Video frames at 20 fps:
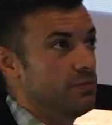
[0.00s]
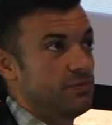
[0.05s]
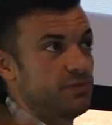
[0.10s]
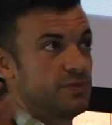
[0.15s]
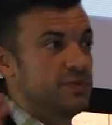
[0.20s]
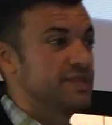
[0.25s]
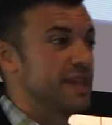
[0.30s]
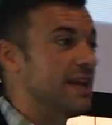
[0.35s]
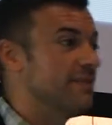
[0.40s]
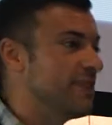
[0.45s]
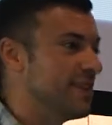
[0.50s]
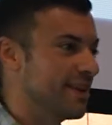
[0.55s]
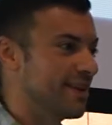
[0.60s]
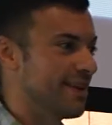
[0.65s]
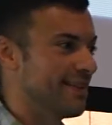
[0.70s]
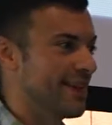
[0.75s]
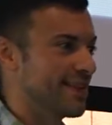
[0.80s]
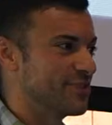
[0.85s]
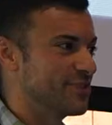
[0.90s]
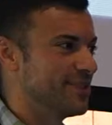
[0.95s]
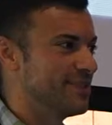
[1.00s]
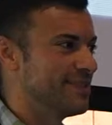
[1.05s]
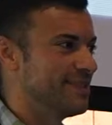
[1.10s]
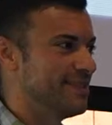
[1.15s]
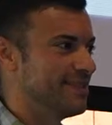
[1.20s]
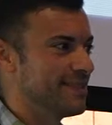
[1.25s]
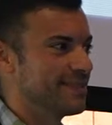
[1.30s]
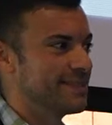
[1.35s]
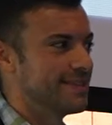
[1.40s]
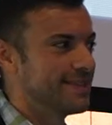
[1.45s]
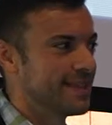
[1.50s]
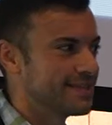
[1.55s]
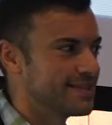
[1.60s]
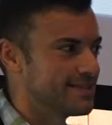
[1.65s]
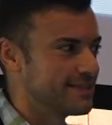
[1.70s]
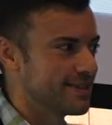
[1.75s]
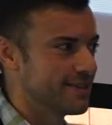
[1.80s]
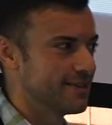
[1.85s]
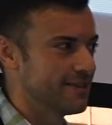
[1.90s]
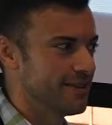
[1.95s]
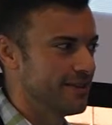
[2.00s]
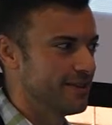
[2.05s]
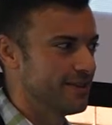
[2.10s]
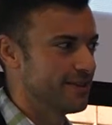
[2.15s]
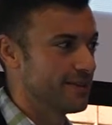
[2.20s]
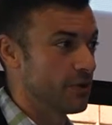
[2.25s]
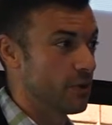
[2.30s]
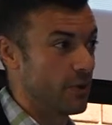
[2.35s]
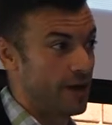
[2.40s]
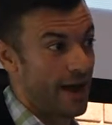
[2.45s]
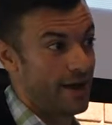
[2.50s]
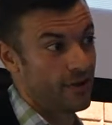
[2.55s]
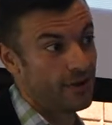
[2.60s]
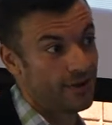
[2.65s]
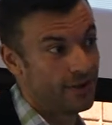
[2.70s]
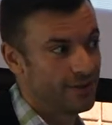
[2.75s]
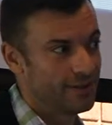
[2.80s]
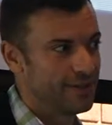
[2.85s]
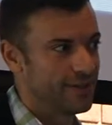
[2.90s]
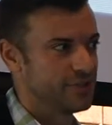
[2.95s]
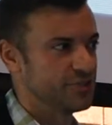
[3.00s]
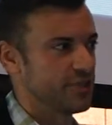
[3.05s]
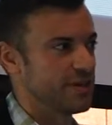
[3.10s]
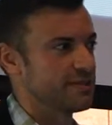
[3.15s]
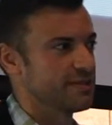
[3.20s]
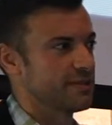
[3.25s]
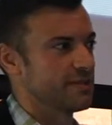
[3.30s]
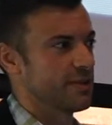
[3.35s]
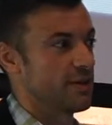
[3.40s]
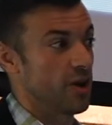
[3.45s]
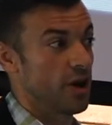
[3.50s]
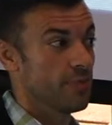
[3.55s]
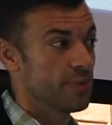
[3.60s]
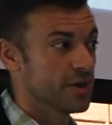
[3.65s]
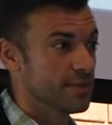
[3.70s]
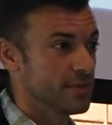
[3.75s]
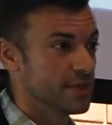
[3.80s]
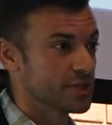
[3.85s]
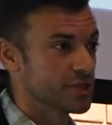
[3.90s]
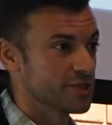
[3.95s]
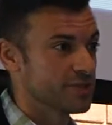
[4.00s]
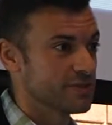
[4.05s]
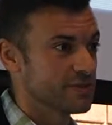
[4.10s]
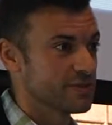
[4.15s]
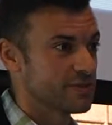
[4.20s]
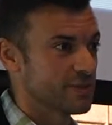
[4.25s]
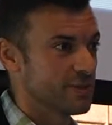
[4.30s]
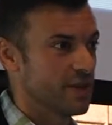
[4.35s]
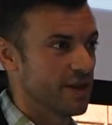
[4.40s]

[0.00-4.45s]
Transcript: saving electricity doesn't necessarily or at all address carbon emissions.